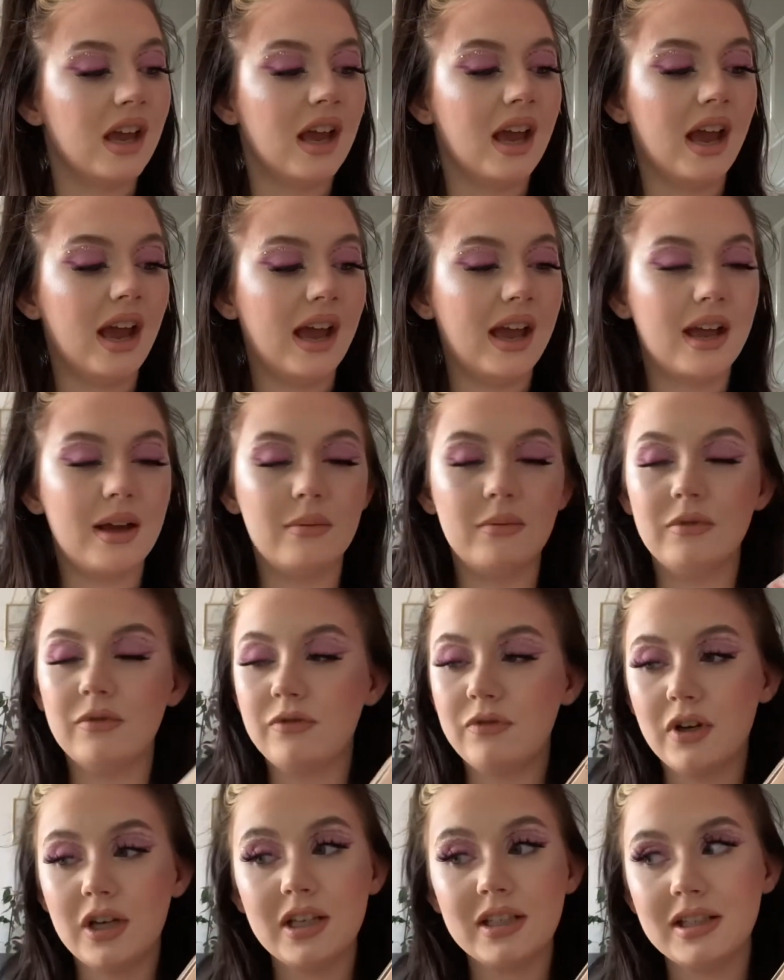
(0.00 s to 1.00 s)

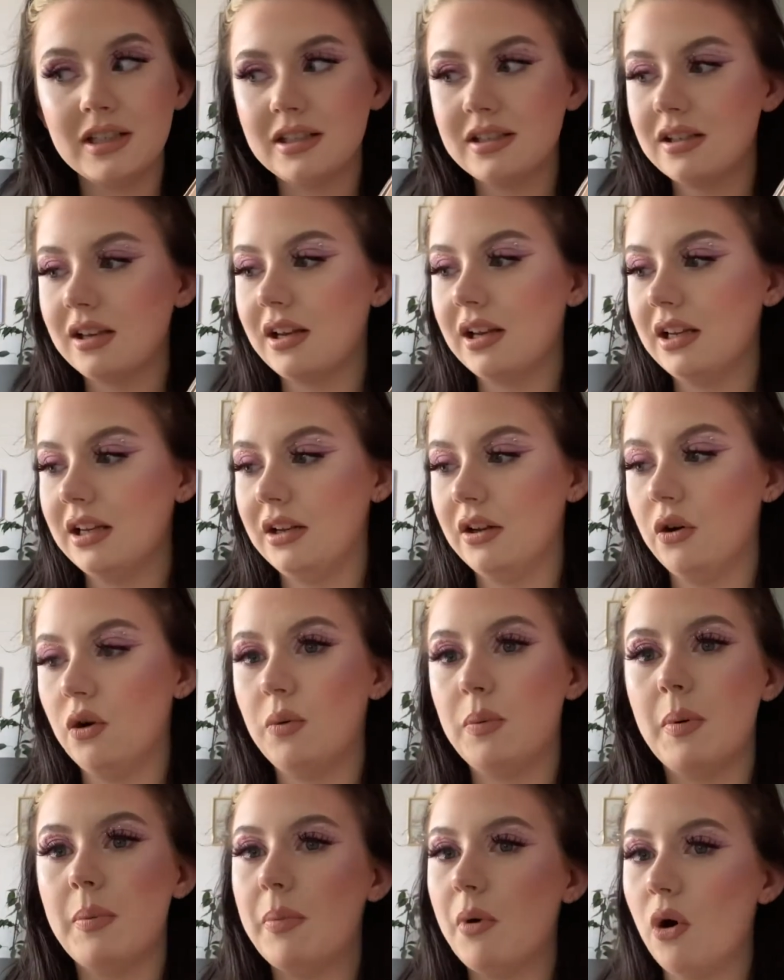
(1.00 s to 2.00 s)
Firstly to lighten it up,
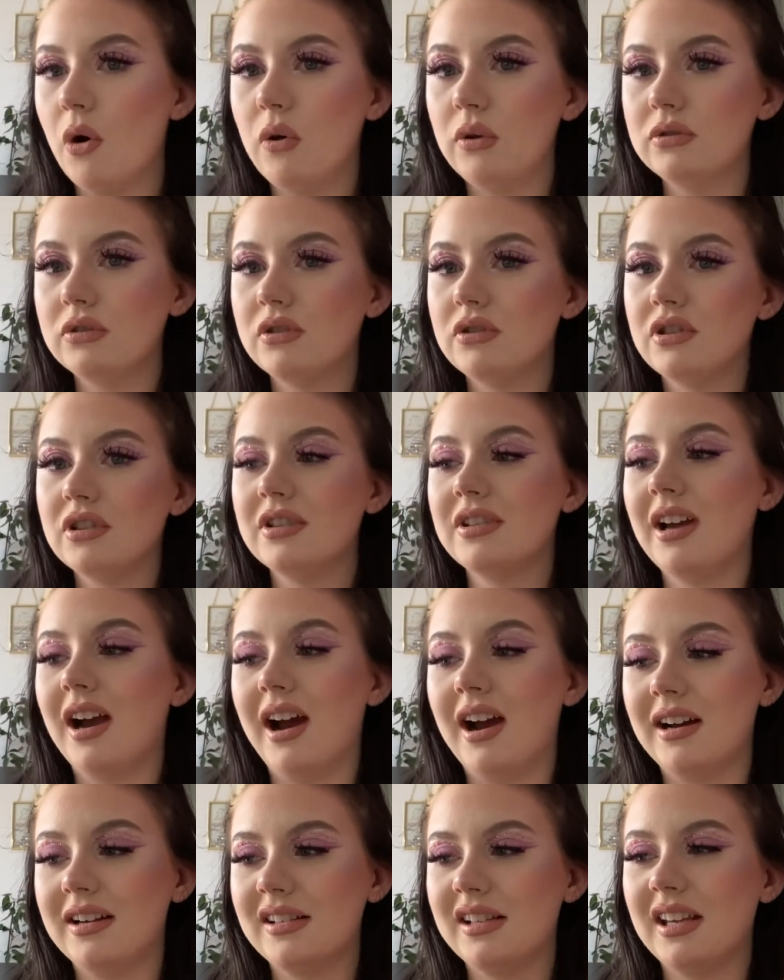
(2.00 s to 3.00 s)
but also just to
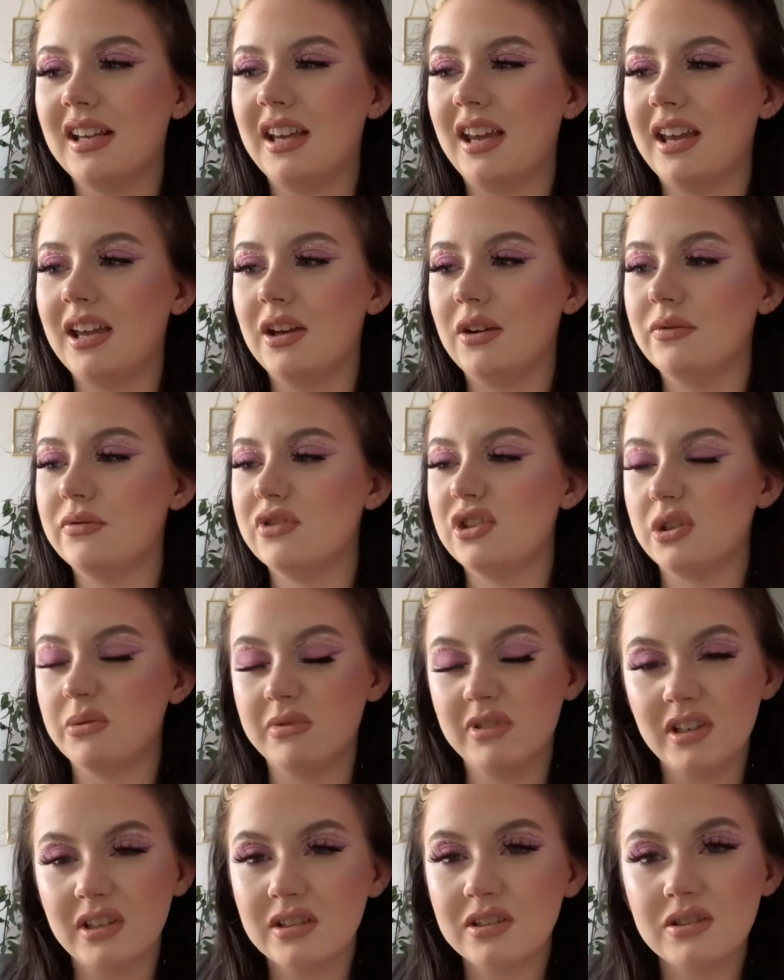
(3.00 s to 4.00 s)
add like a hit of
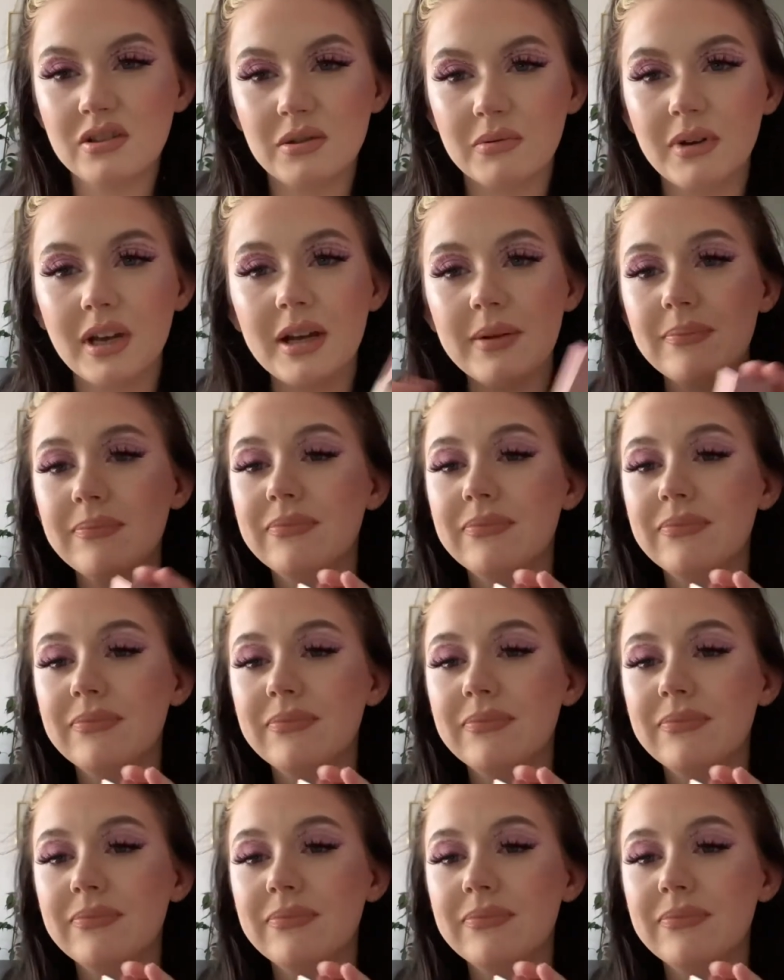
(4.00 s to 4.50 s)
dewiness to it.